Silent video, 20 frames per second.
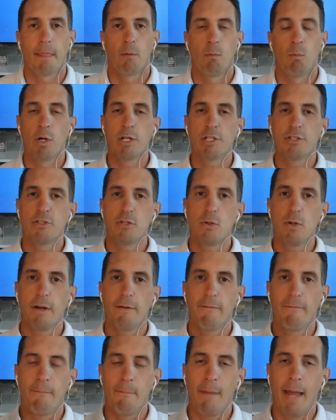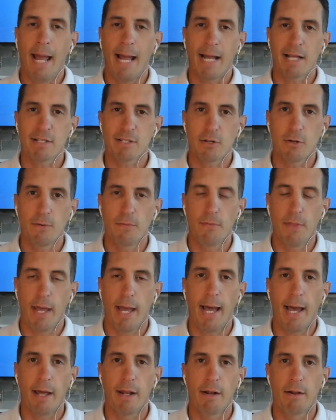Once you have mastered
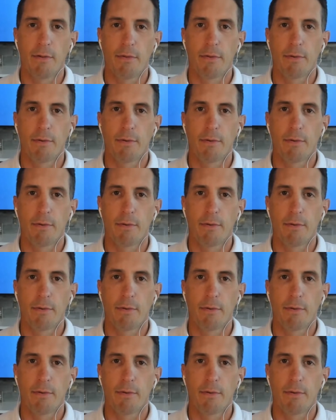that,